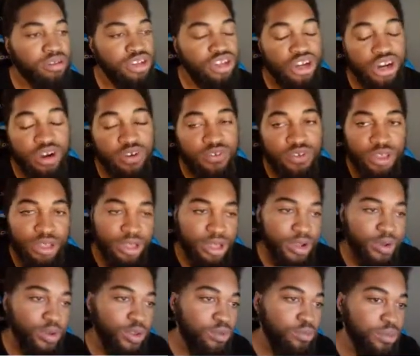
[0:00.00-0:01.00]
Sorry for the
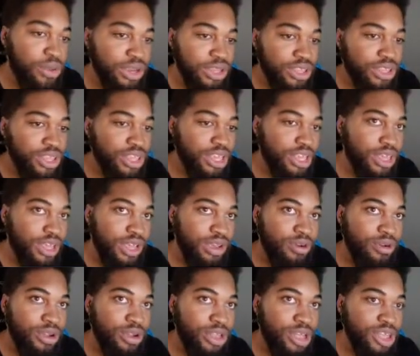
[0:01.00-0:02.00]
language, but it did. It
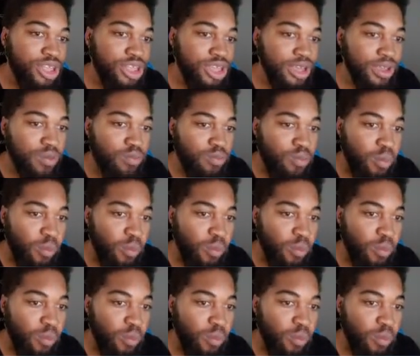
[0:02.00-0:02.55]
really did.